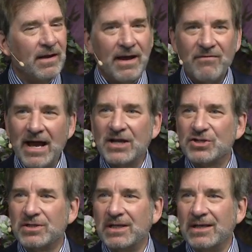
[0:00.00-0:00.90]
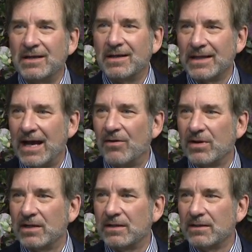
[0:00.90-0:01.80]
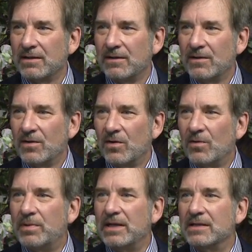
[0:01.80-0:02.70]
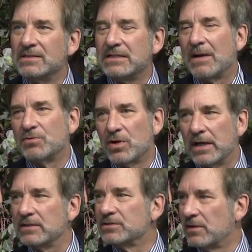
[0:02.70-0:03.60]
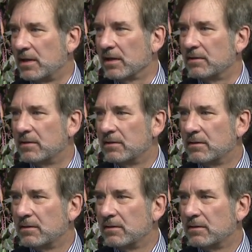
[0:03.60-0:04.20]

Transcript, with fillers: have actually allowed it, be stop trying so hard.